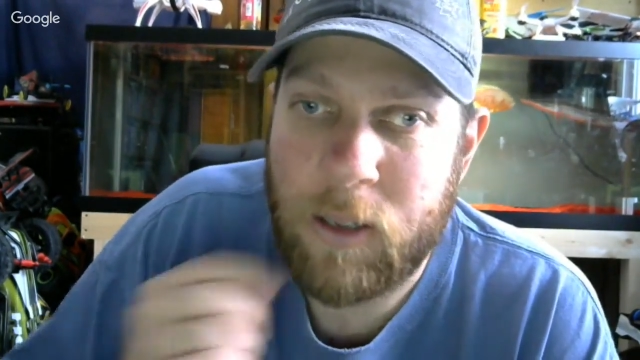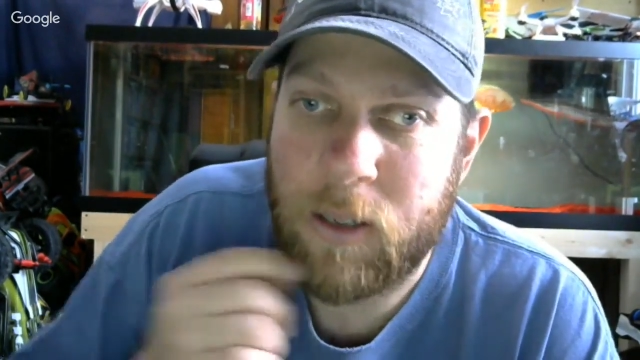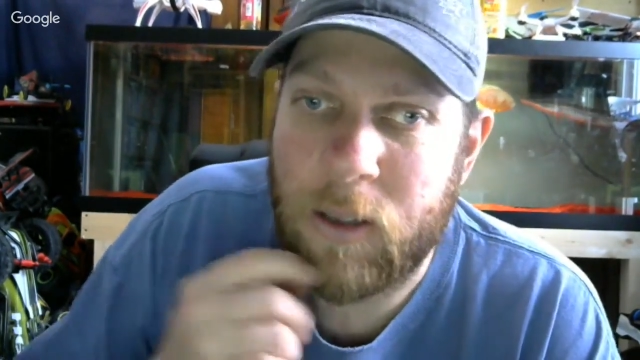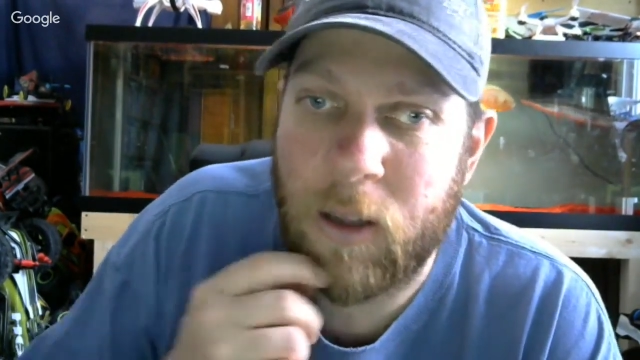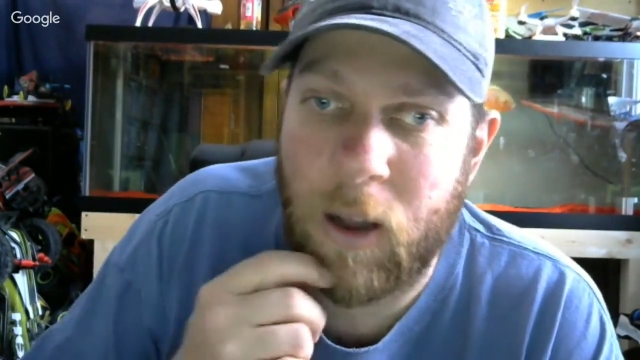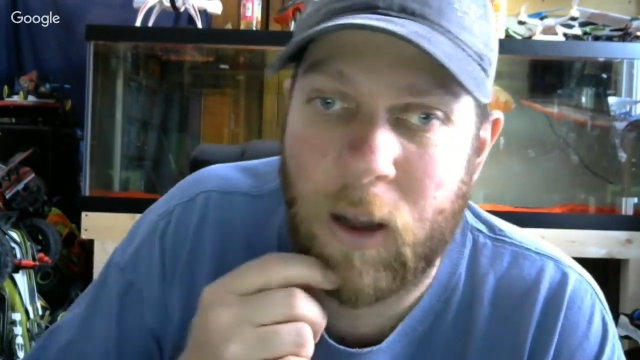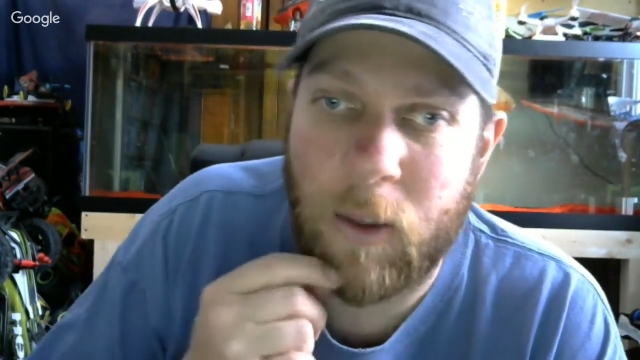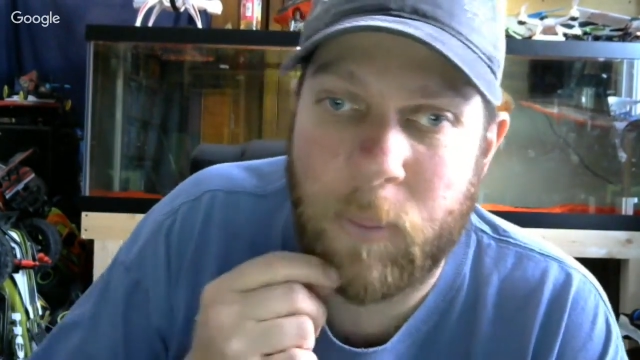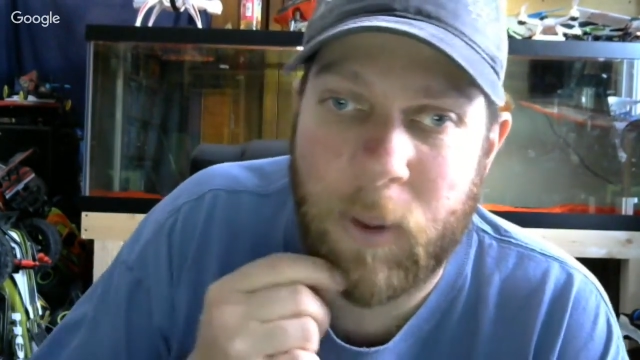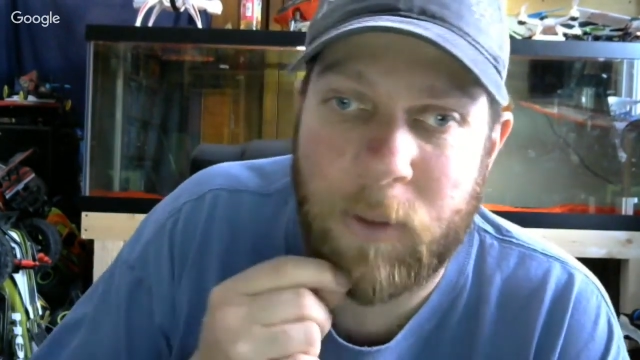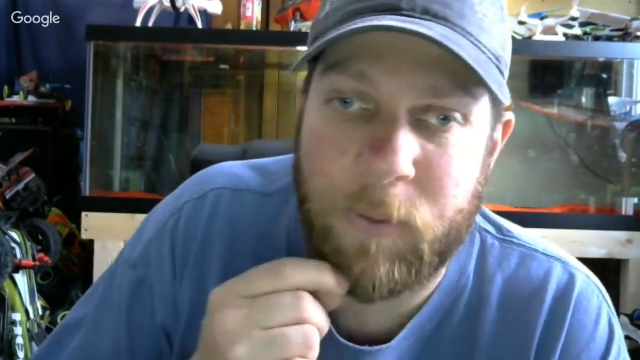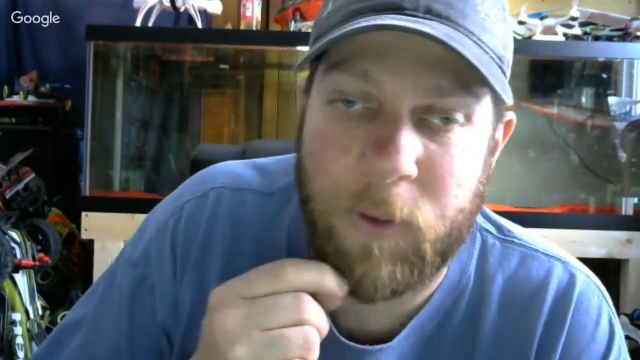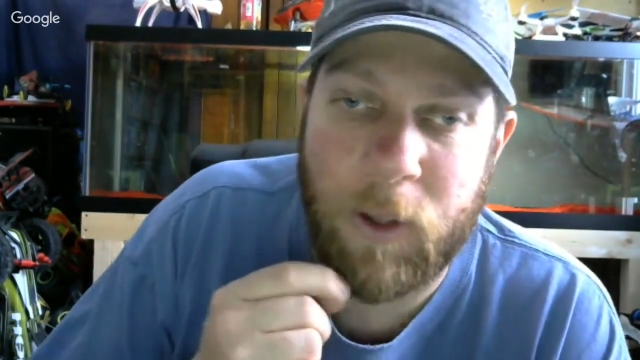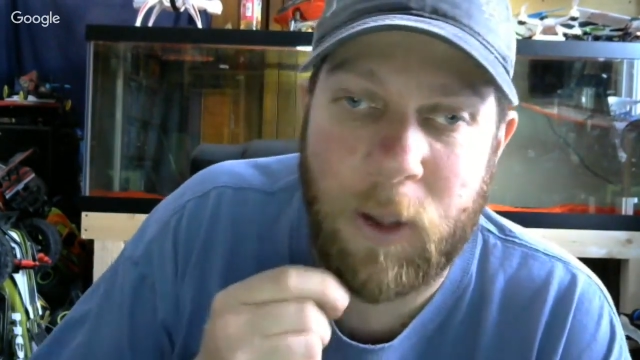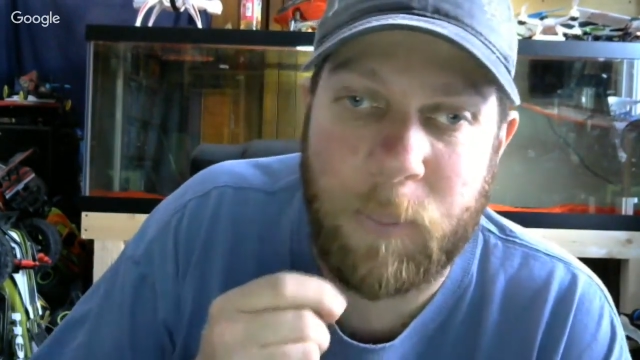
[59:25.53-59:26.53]
I
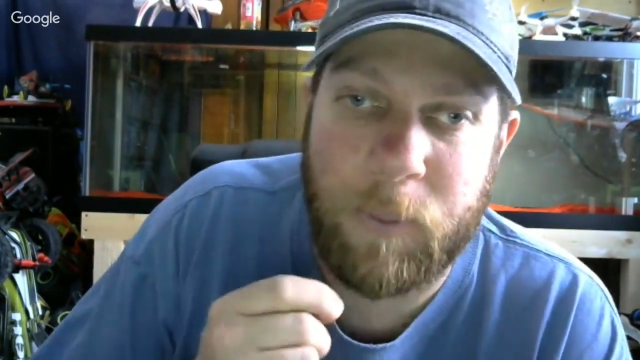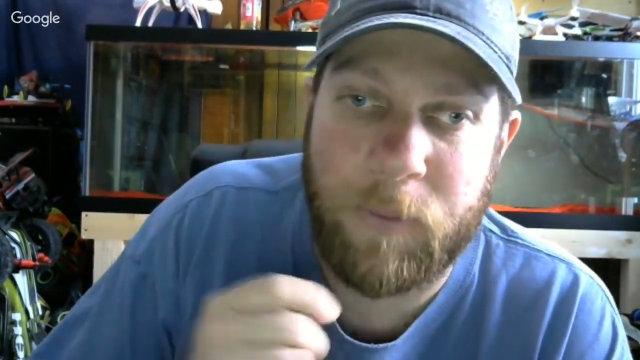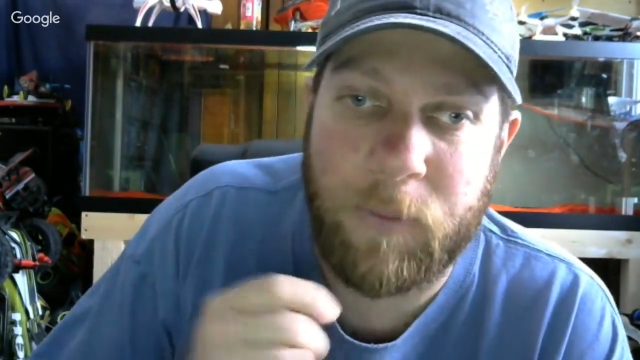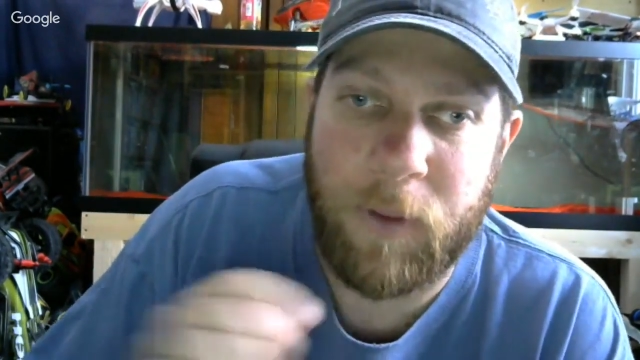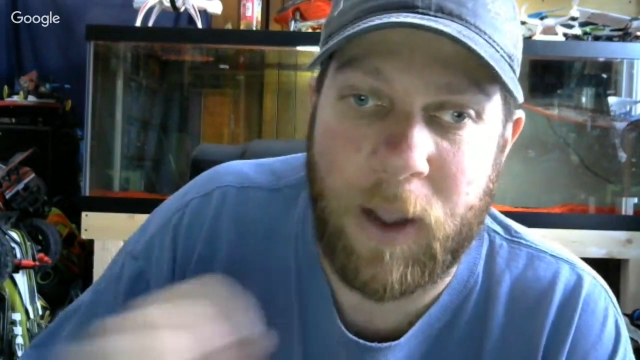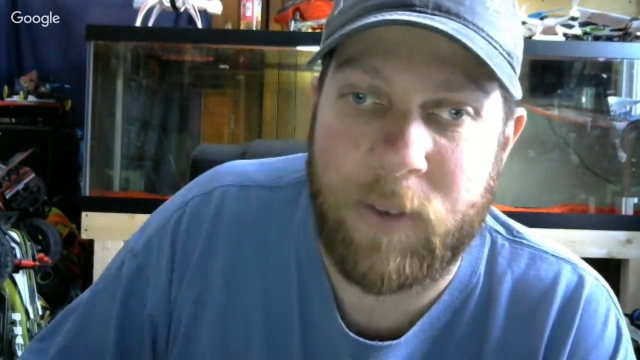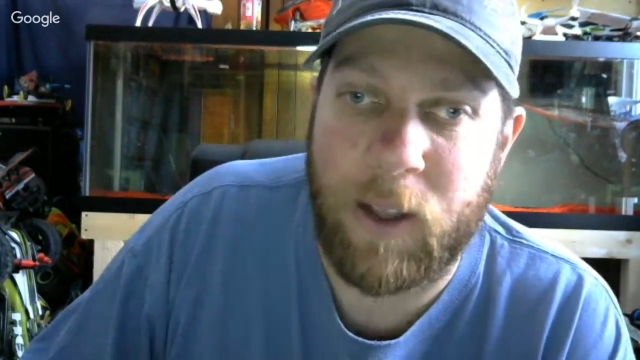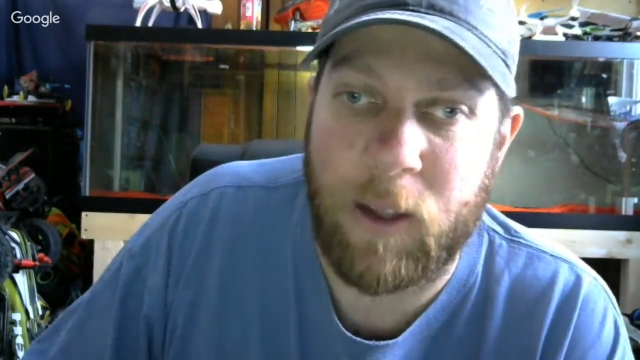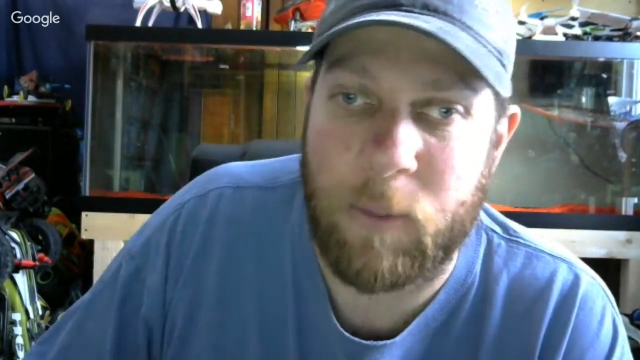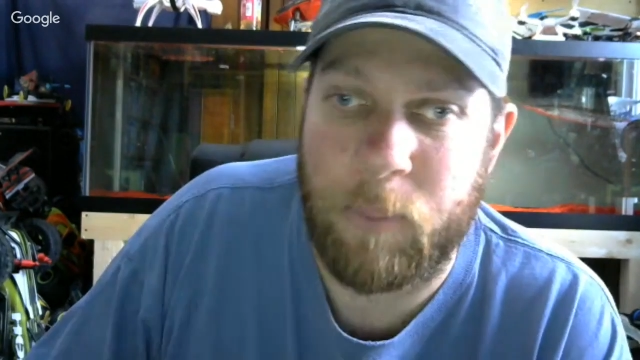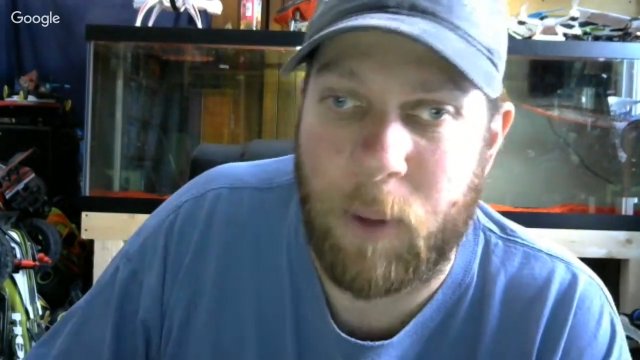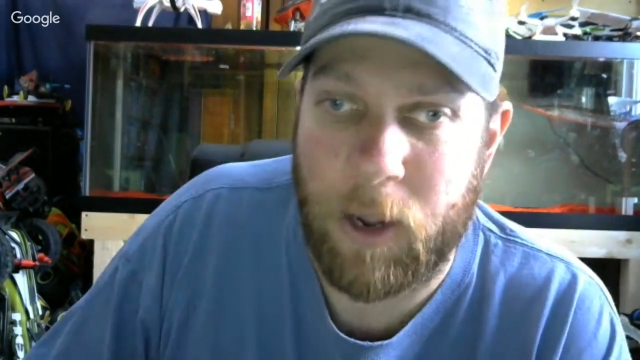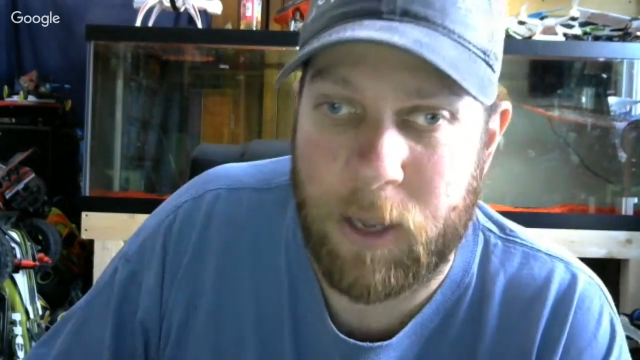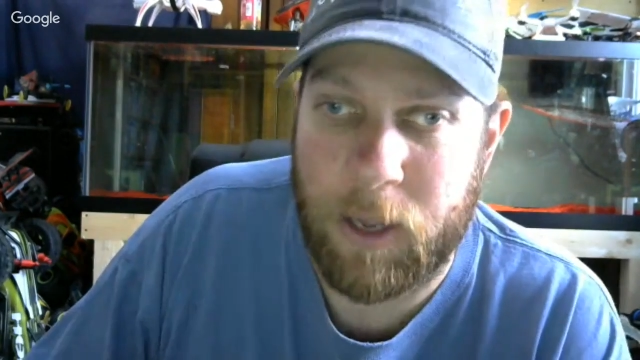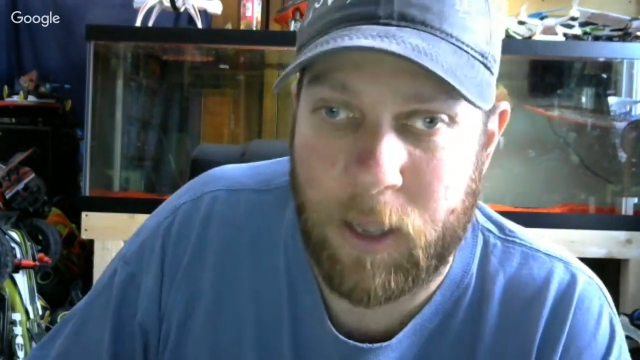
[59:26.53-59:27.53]
fill up a 5-gallon
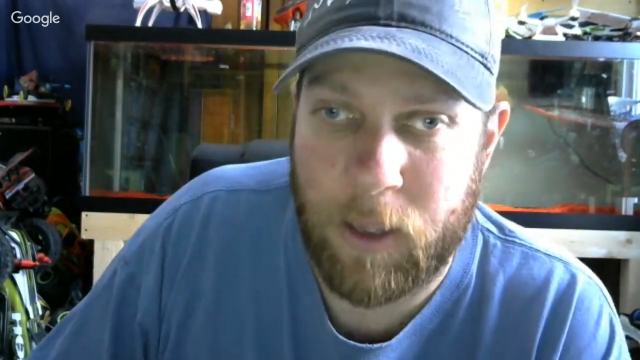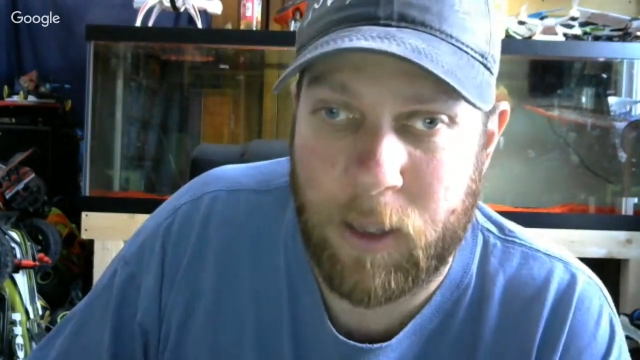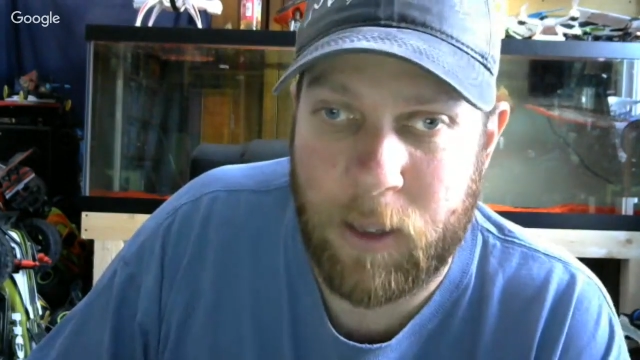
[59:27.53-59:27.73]
bucket